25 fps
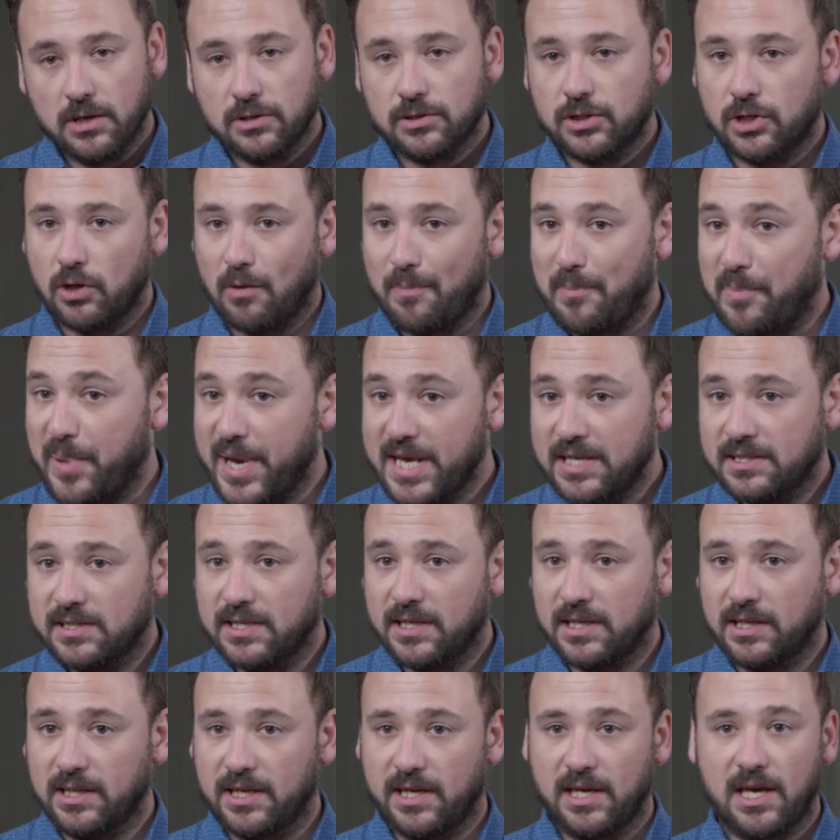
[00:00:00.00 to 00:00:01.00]
So
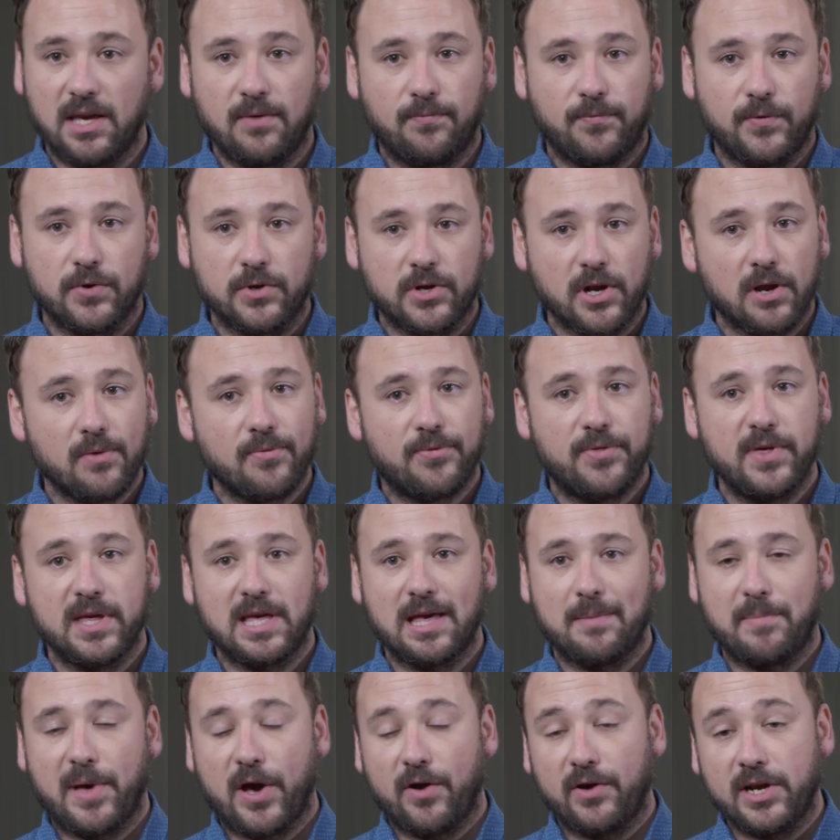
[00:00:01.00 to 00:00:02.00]
basically, if you don't
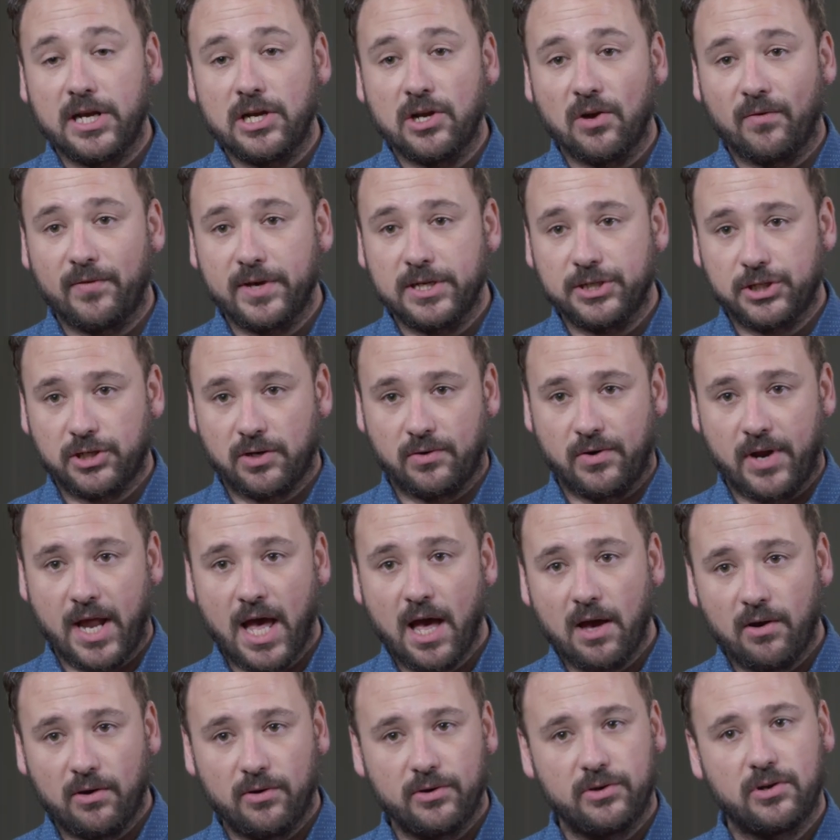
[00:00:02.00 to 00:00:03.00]
think about innovation
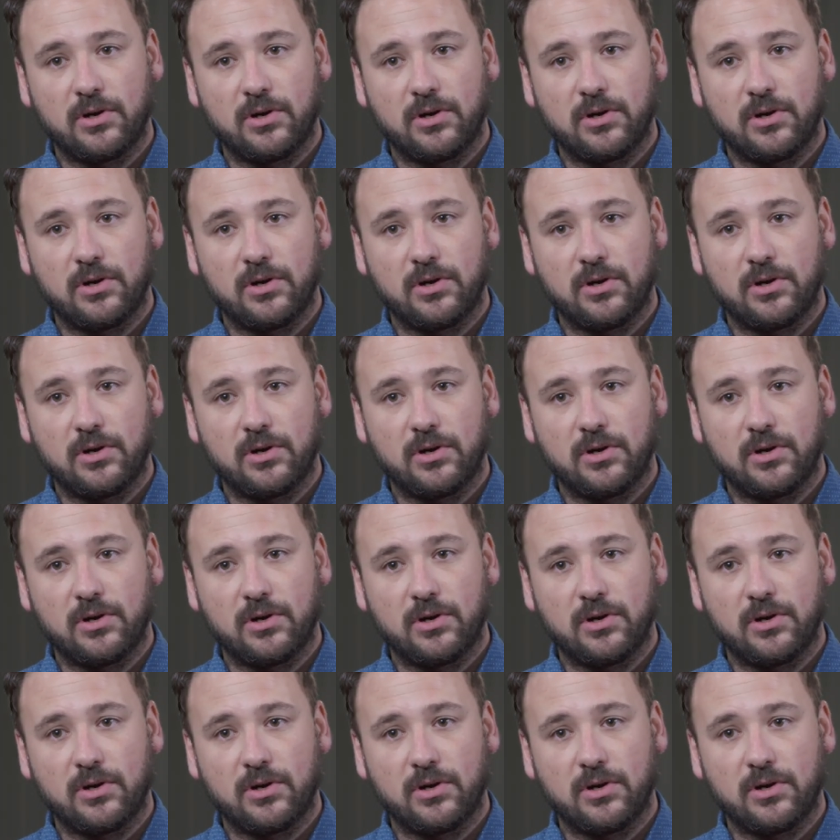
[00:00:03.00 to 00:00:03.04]
now,